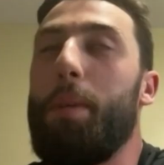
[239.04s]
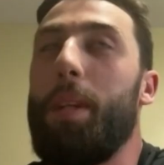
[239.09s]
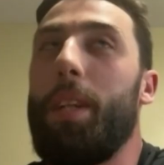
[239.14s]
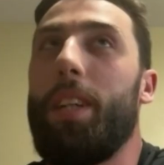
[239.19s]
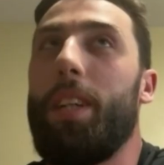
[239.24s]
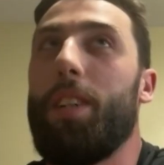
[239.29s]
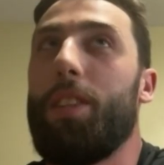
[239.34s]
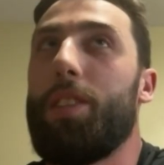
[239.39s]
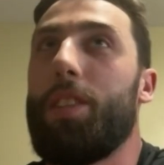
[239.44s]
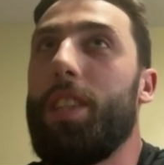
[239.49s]
been
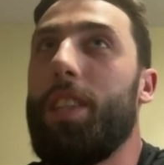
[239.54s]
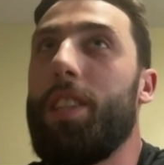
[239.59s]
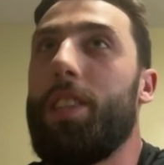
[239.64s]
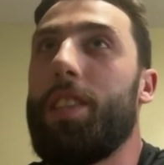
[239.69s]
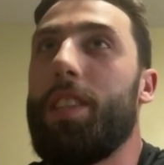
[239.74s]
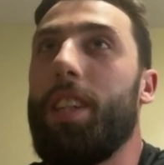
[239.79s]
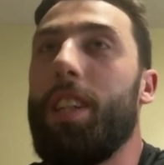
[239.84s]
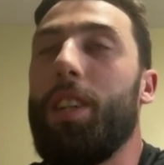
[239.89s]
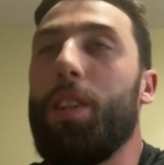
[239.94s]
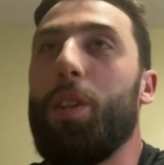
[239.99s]
here
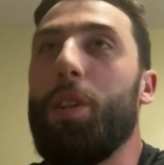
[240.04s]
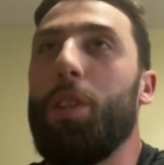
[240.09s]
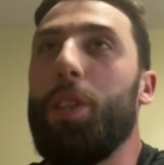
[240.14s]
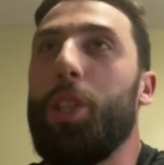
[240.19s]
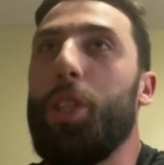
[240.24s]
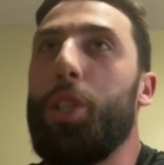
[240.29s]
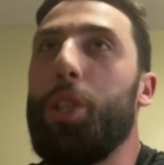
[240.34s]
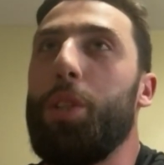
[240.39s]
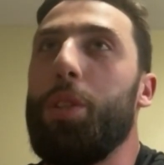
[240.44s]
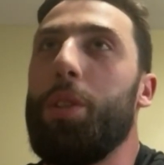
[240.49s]
since
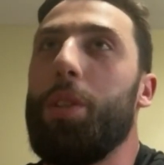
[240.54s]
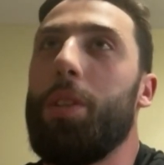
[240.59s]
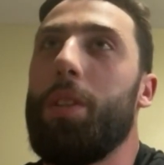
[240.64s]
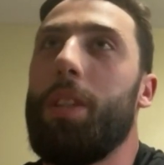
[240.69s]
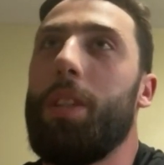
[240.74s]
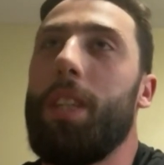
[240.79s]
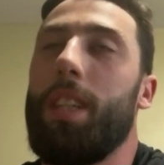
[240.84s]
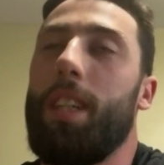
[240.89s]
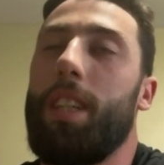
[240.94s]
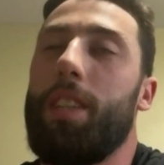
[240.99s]
early
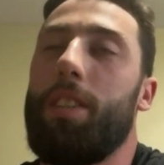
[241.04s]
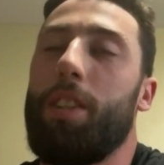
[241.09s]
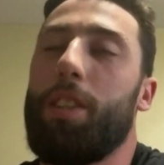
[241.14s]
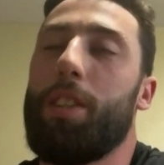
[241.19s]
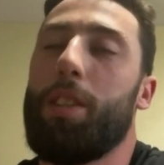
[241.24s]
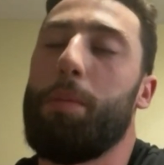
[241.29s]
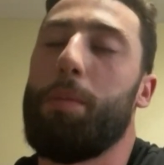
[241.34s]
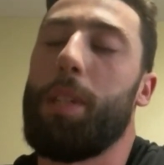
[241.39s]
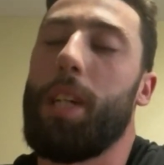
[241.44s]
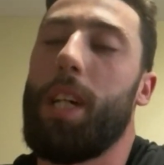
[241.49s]
June.
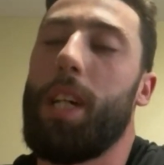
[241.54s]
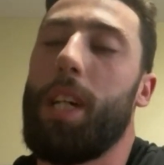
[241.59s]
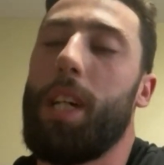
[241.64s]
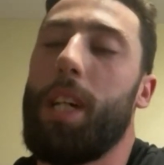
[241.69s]
Took some time